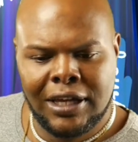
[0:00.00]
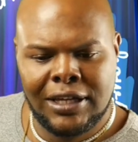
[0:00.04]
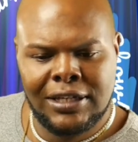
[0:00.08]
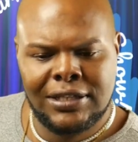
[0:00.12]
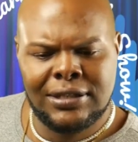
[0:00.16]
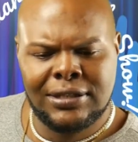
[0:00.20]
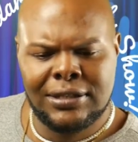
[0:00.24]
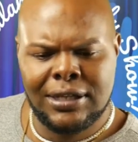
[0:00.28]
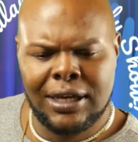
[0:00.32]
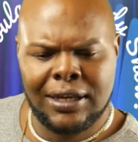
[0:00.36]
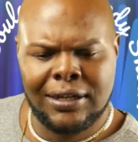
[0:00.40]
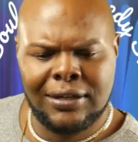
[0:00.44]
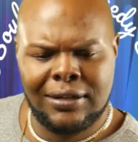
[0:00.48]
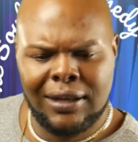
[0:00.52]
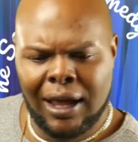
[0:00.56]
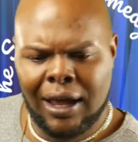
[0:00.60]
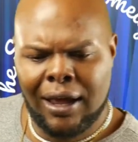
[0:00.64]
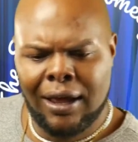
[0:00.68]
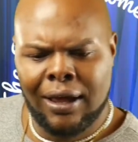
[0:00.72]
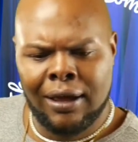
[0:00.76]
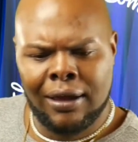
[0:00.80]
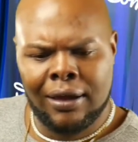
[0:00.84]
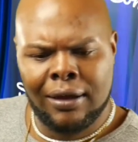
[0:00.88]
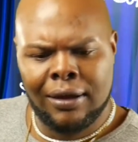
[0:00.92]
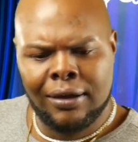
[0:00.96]
he said,
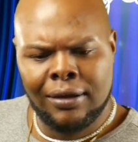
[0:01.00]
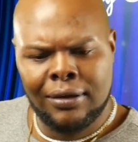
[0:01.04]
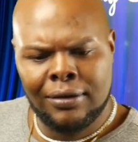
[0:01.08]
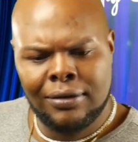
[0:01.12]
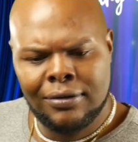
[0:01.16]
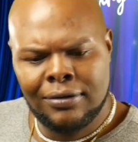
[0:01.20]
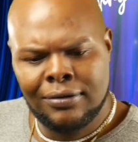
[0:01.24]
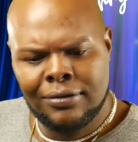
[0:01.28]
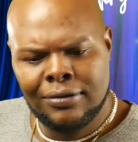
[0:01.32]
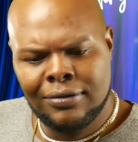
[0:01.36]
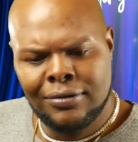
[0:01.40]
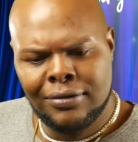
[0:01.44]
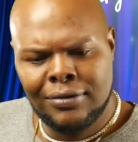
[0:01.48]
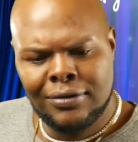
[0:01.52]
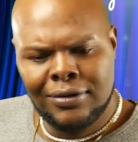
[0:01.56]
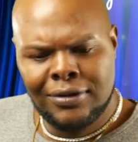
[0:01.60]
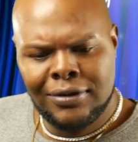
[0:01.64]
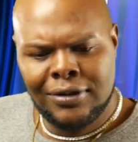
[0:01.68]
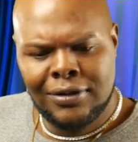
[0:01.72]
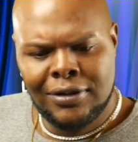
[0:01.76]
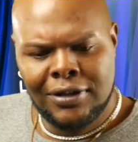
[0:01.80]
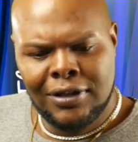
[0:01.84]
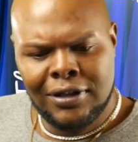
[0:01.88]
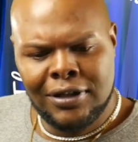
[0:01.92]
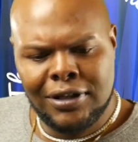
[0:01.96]
dang,
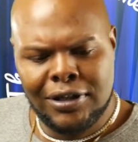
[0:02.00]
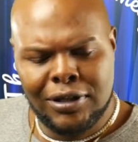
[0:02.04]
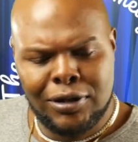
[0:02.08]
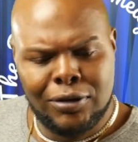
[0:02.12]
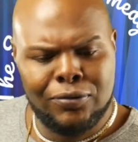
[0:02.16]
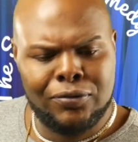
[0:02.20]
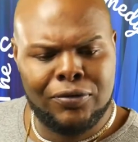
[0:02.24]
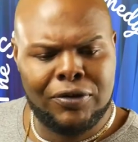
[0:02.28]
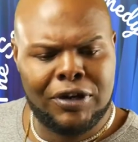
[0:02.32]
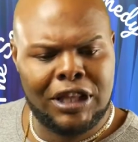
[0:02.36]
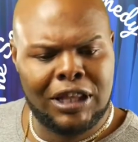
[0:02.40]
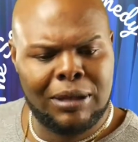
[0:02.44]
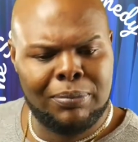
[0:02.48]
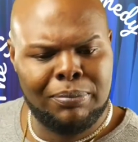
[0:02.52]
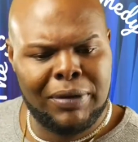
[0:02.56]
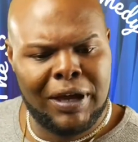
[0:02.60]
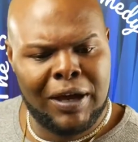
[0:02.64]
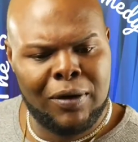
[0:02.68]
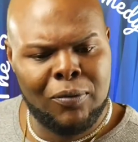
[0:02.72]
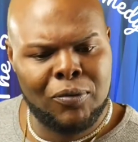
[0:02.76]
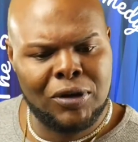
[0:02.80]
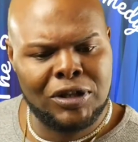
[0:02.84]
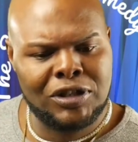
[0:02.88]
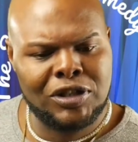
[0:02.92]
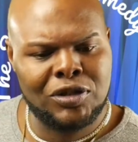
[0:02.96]
you really
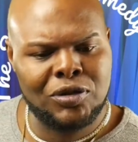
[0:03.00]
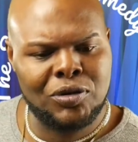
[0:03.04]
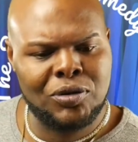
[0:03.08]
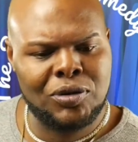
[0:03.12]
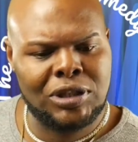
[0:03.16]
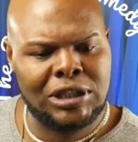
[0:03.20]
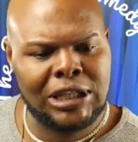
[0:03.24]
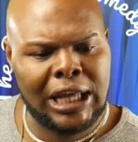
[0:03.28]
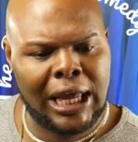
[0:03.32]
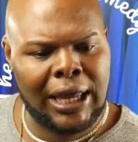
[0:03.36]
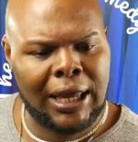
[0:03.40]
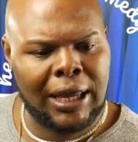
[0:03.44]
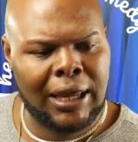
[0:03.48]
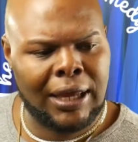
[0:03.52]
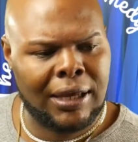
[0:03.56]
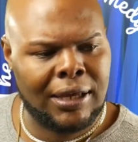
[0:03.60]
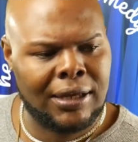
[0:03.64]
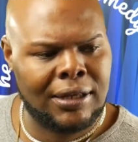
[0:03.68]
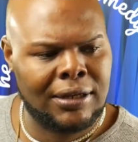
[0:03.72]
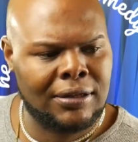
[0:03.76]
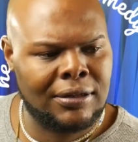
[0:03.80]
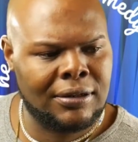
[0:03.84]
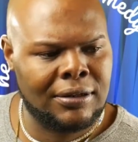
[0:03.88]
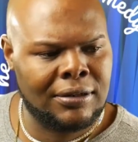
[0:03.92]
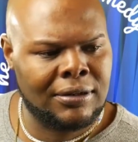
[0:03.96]
meant what you said